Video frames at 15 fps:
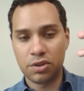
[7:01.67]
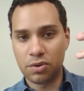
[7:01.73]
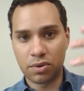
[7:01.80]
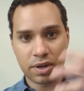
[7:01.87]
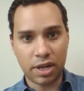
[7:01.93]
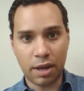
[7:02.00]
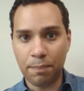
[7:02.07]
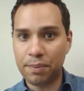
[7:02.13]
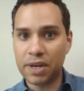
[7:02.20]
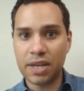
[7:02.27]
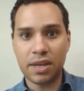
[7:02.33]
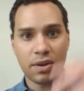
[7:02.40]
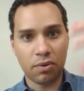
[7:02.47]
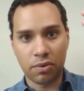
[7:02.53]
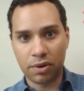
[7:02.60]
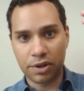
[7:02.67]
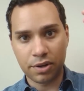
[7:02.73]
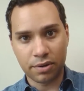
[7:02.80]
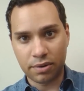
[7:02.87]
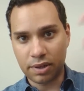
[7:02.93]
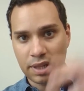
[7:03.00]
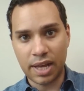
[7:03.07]
your company, or
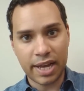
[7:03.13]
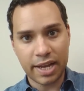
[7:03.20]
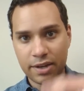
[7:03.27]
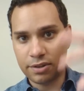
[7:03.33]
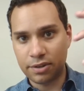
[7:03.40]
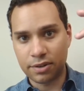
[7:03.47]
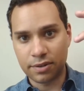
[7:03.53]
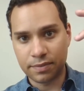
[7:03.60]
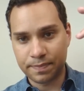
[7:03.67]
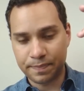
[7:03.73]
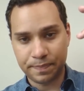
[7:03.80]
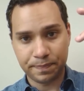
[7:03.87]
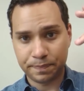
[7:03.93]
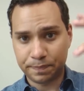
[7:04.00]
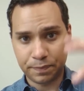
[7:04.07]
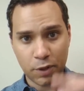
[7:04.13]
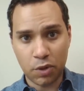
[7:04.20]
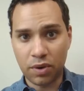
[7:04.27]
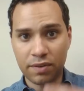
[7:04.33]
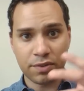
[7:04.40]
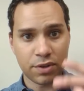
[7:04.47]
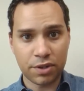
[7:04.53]
your client, your
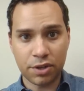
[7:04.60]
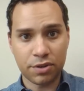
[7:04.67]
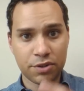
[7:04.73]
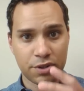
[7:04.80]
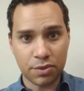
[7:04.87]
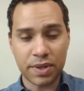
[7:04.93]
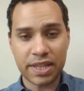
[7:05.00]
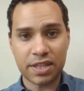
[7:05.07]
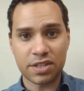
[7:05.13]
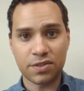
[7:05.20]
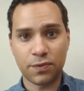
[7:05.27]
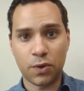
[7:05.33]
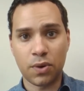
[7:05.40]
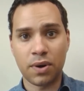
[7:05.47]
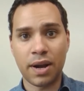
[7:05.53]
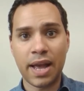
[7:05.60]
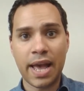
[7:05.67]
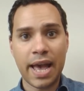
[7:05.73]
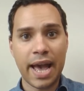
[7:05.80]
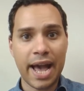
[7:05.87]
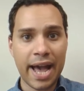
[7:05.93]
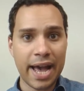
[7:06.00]
whoever you're doing this for
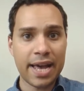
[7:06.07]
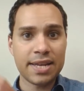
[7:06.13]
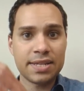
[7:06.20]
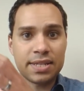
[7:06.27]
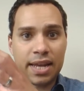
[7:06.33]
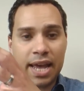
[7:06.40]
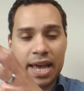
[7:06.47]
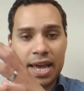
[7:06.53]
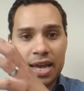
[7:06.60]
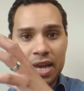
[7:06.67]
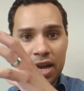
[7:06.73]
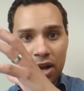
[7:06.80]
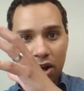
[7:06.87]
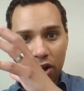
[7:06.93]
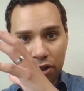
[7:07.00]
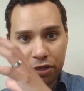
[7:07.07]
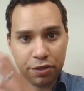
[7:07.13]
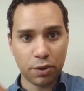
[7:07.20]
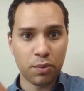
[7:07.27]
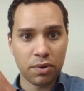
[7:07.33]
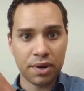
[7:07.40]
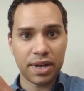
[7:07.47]
as a
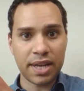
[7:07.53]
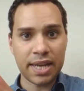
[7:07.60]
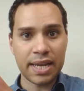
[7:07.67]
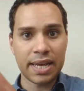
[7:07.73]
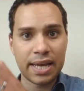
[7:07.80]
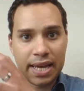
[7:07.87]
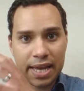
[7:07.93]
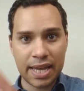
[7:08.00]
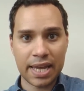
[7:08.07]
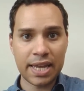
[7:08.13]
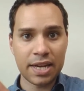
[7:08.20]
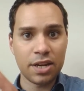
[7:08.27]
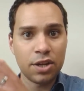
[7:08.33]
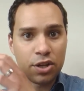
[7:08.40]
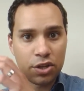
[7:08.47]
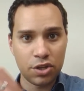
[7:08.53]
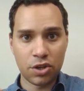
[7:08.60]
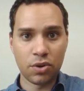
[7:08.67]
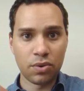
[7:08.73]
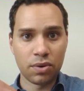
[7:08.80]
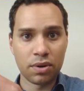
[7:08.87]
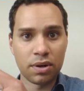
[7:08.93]
authority in
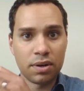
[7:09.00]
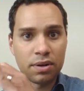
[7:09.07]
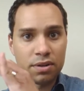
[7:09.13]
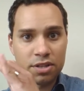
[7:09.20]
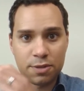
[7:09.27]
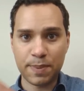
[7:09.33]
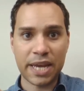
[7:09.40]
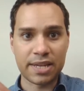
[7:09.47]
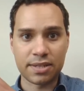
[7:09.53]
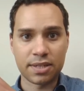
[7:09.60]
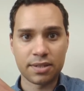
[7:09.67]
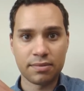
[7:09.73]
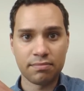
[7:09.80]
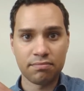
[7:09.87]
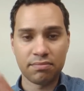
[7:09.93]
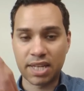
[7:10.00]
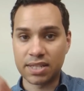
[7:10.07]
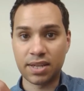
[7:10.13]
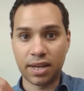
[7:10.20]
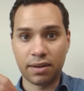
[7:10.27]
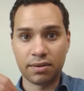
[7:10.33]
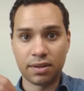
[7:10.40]
your space.
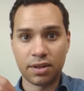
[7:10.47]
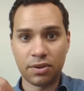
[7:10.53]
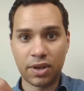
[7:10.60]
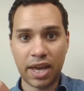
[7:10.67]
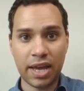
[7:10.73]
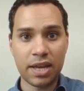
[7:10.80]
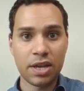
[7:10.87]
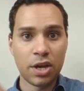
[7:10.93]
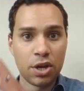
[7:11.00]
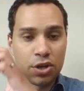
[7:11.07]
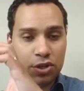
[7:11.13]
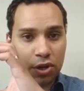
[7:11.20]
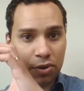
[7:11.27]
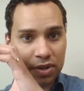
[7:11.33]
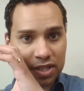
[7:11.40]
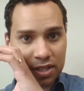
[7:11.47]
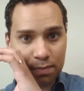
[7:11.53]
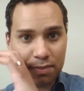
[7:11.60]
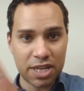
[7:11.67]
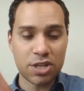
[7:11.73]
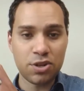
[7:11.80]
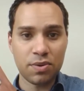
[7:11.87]
That's it. Okay? So it
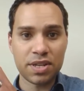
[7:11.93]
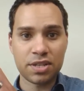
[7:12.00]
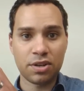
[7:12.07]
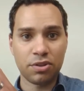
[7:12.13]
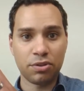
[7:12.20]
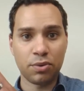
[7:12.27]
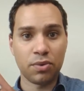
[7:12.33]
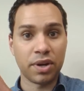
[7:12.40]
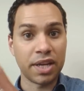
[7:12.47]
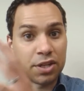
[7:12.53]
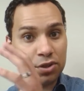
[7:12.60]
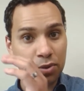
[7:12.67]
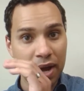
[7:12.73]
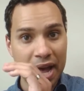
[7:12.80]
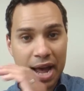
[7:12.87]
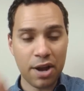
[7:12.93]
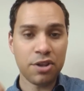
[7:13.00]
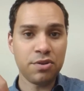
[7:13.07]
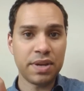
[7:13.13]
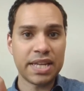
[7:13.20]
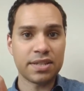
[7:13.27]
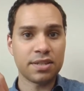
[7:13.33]
cements you as an authority. So how do
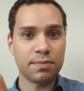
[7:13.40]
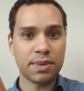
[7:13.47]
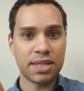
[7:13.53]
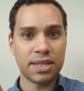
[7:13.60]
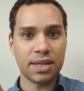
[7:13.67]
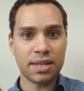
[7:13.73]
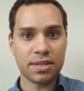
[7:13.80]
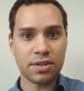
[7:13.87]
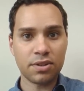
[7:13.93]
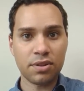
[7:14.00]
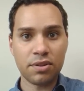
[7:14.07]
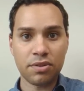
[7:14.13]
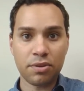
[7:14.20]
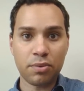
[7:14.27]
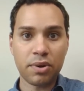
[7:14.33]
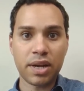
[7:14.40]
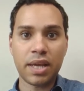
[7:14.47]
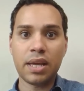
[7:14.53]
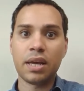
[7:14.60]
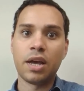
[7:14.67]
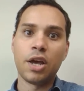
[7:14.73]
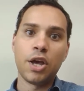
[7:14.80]
you get cemented as an
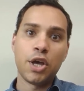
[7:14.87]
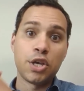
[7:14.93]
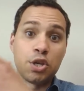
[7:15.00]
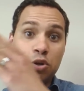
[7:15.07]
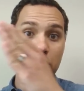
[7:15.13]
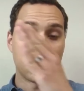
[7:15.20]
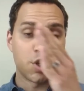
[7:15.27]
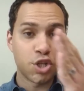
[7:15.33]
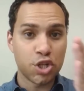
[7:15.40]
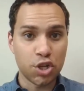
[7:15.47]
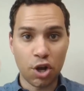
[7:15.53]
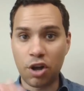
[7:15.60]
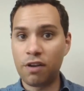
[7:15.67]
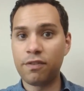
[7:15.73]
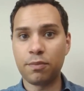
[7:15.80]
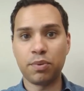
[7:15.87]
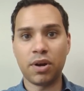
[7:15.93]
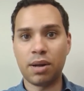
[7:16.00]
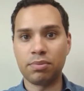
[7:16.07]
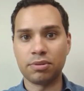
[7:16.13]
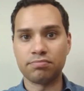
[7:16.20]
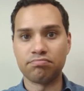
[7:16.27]
authority? You solve a
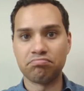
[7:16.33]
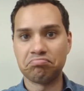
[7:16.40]
problem.